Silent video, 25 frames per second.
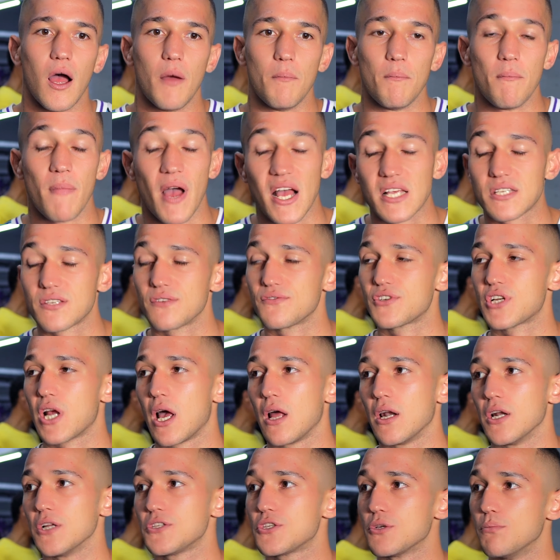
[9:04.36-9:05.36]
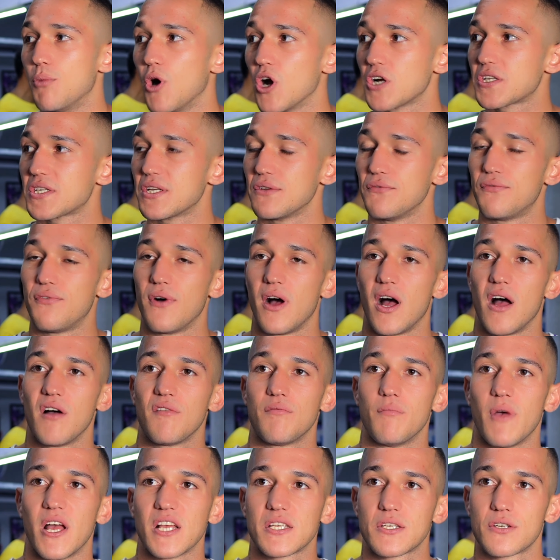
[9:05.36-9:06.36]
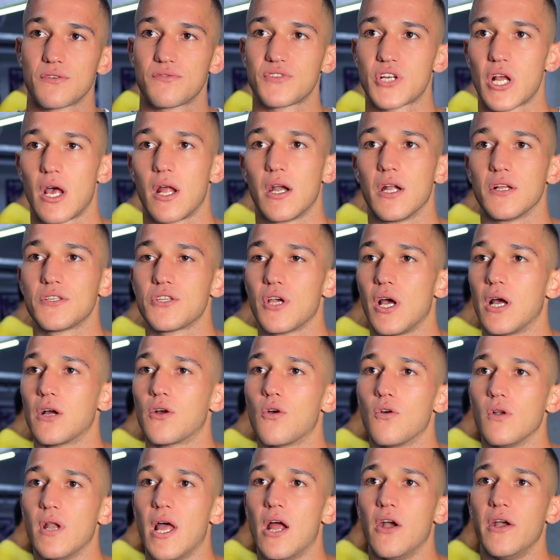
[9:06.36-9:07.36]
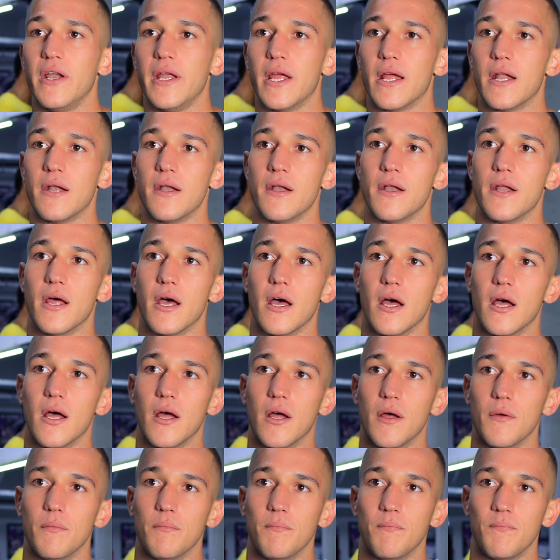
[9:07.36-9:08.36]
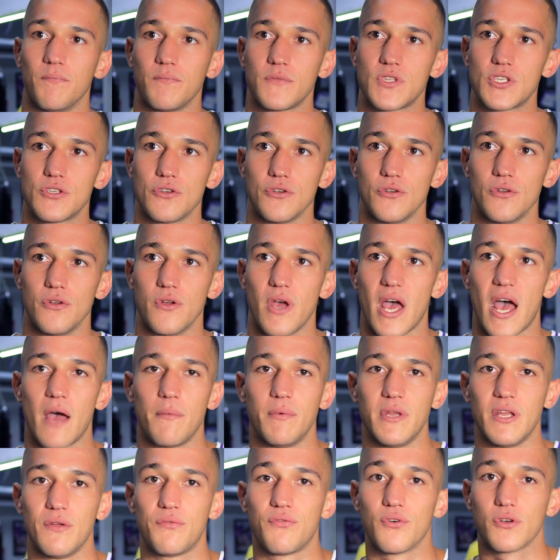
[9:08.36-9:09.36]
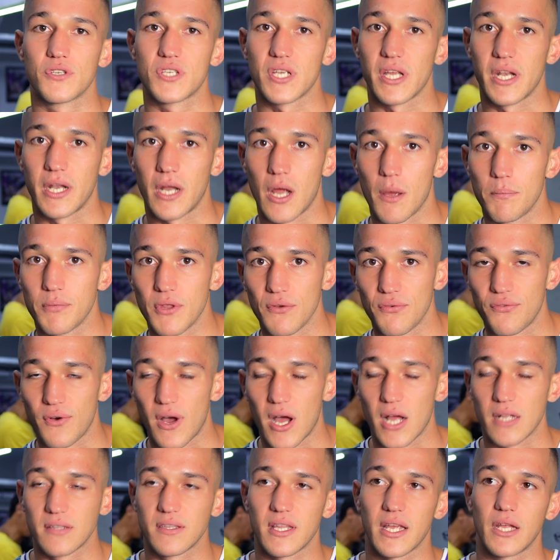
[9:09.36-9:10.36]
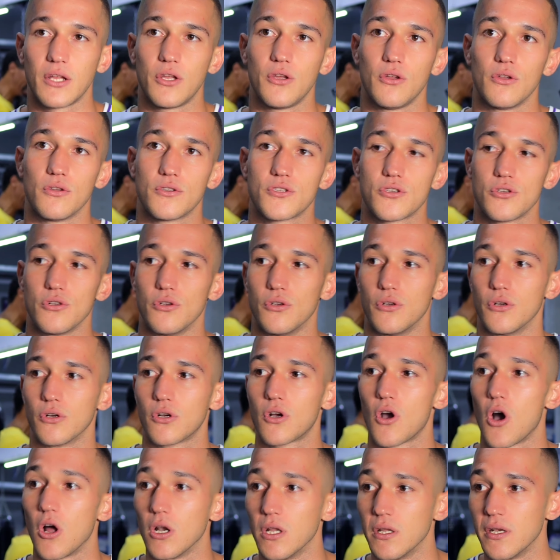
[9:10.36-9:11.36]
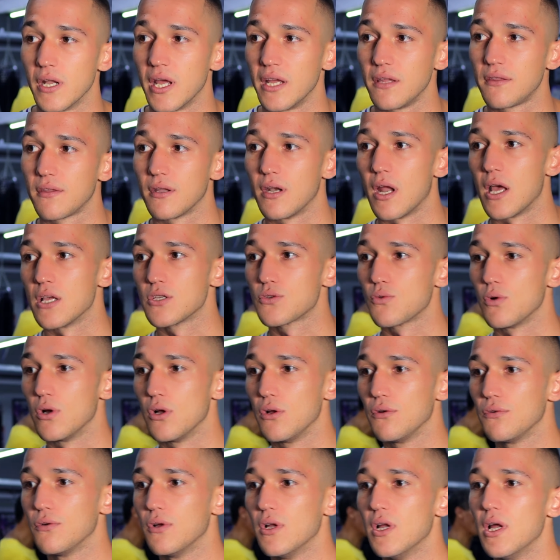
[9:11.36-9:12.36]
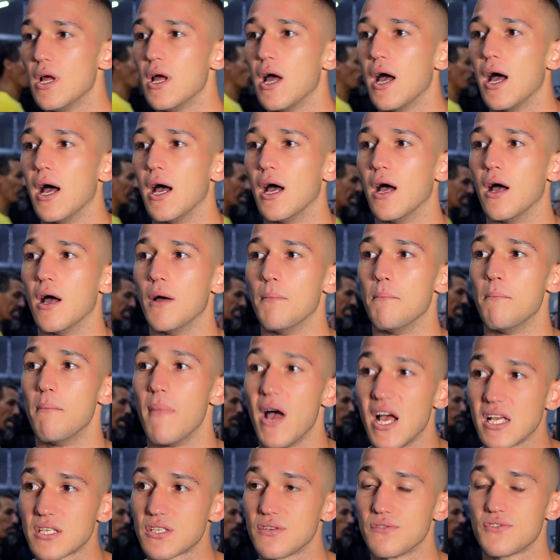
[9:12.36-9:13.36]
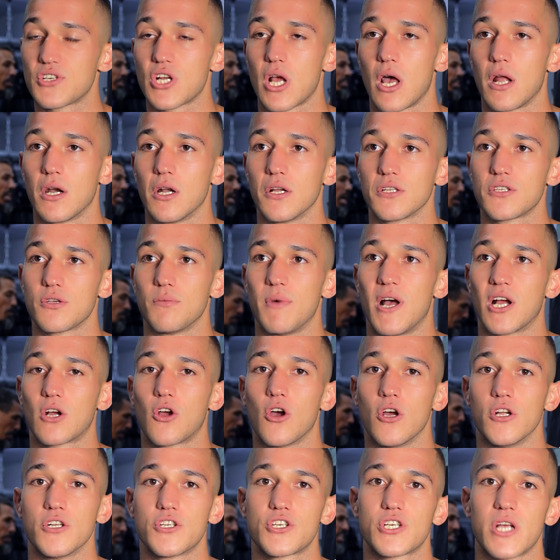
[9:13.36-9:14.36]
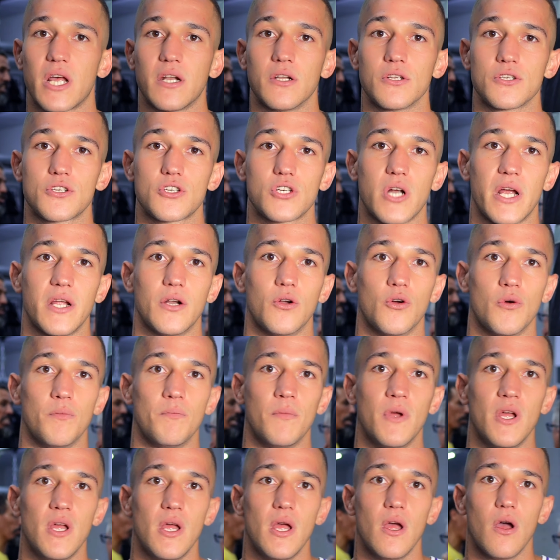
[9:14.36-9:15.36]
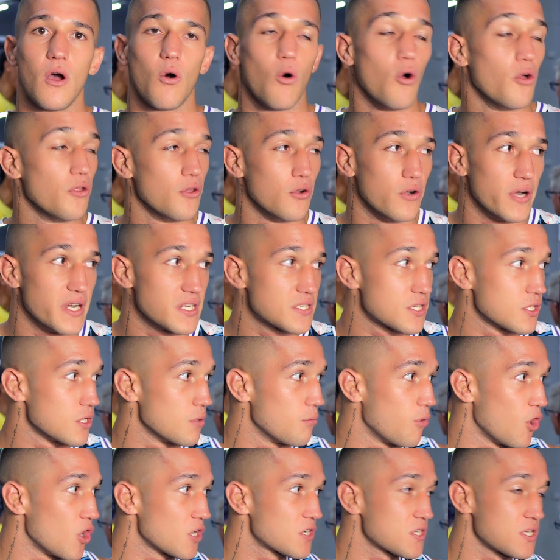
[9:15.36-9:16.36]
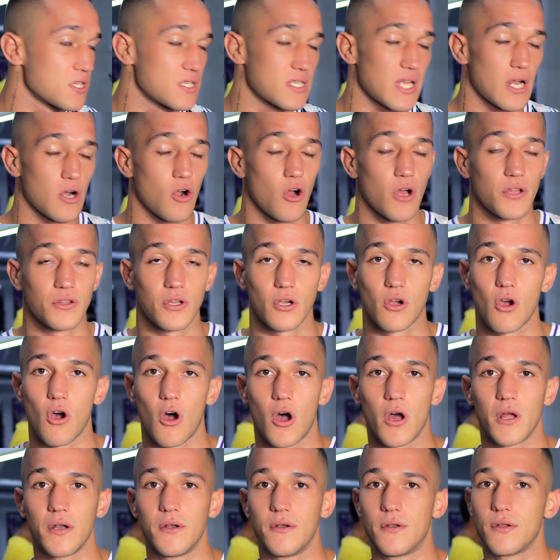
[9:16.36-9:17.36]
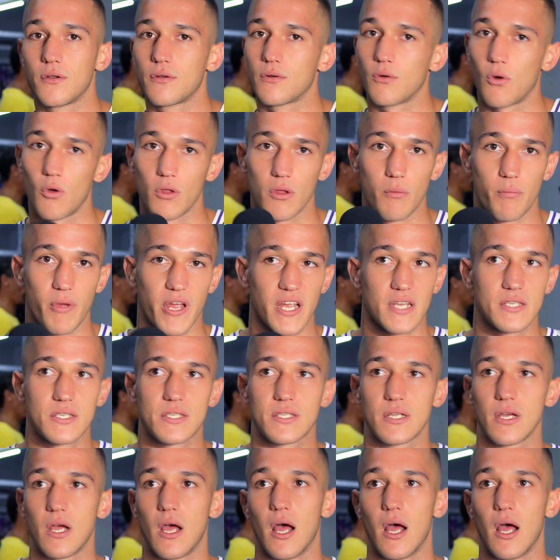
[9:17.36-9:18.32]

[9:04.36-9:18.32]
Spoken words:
Massive shout out to Boxing 5. Massive shout out to Uncle Larry and to Abby for setting up the fight. Thank you to Colin Nathan as well. Massive shout out to my coach Shannon Stradom. All the rest of the boxers that are on the card, all the best.